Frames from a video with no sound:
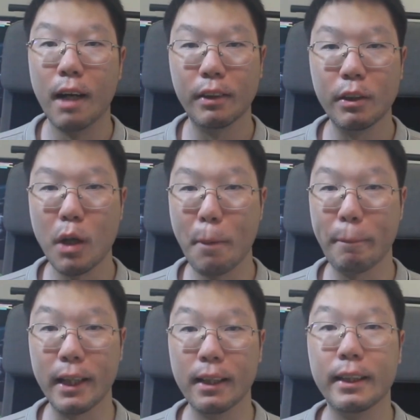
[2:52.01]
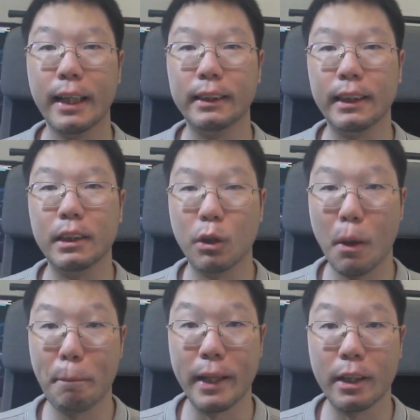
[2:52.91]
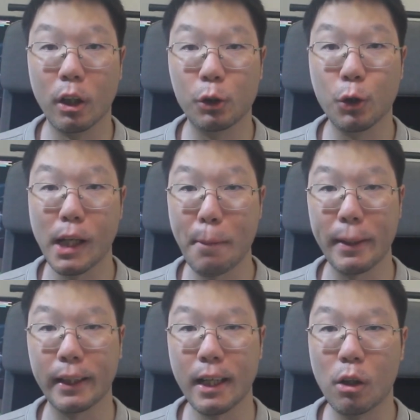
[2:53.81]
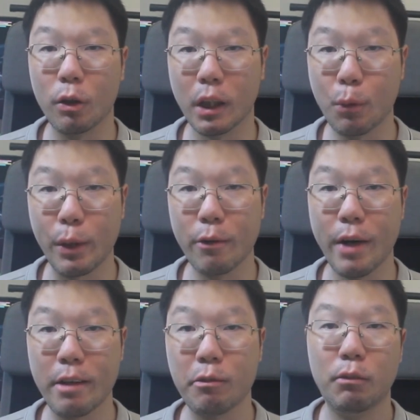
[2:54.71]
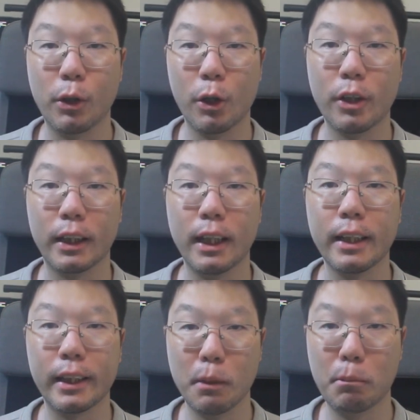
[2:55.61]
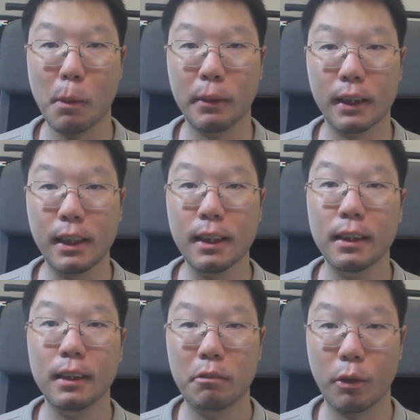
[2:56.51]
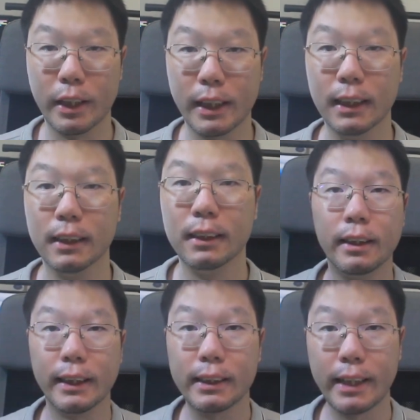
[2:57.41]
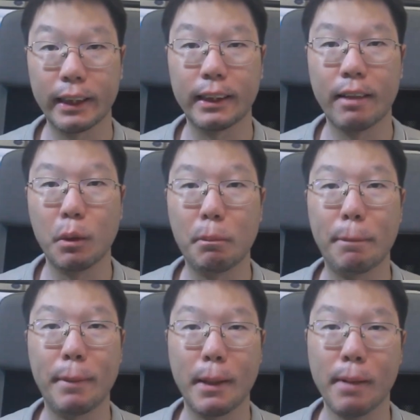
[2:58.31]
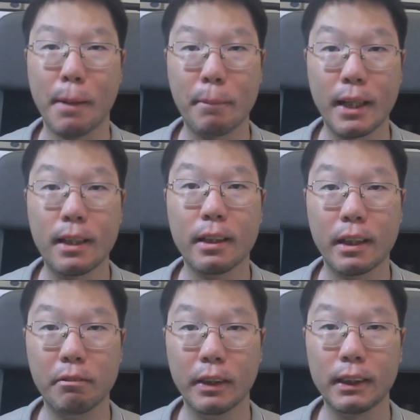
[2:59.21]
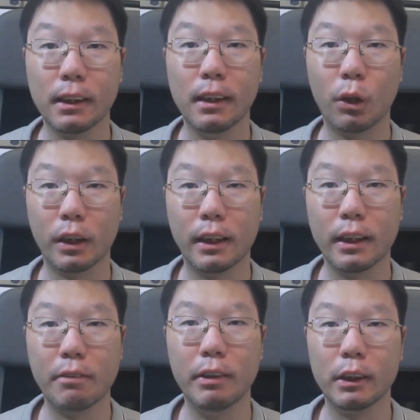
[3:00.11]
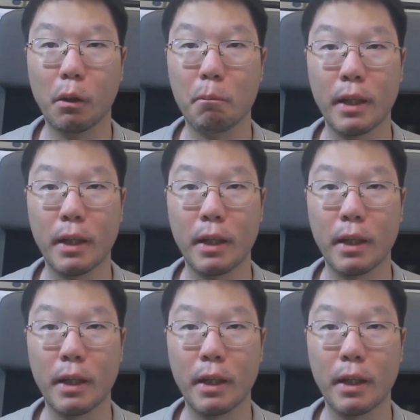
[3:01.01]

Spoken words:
After you have paid, that's it. You have paid your Cukai Petak or the quit rent for your strata title property for the year. This tax has to be paid by May 31st or the 31st of